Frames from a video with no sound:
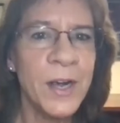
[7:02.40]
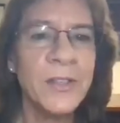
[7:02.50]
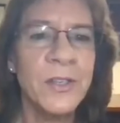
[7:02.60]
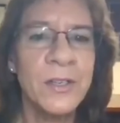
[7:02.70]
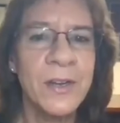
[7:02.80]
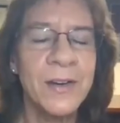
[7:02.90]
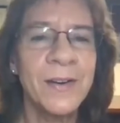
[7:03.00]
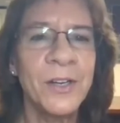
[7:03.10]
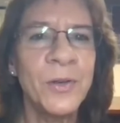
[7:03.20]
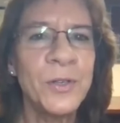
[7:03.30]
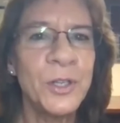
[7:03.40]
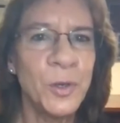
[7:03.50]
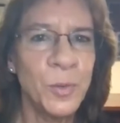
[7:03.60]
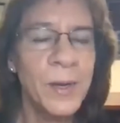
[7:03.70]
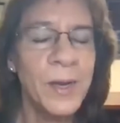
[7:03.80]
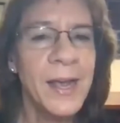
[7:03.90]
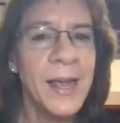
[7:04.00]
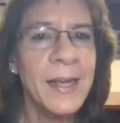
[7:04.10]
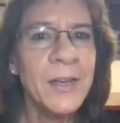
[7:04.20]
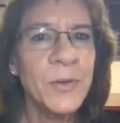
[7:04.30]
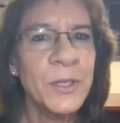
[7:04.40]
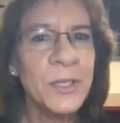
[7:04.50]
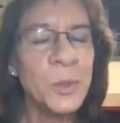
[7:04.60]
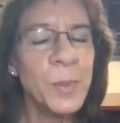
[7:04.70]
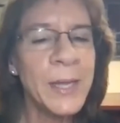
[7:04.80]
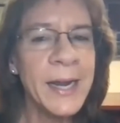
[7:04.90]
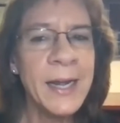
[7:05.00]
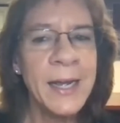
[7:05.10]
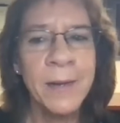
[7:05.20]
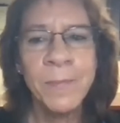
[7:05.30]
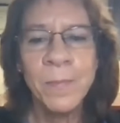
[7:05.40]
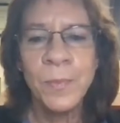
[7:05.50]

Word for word: Francis, on YouTube, and he was explaining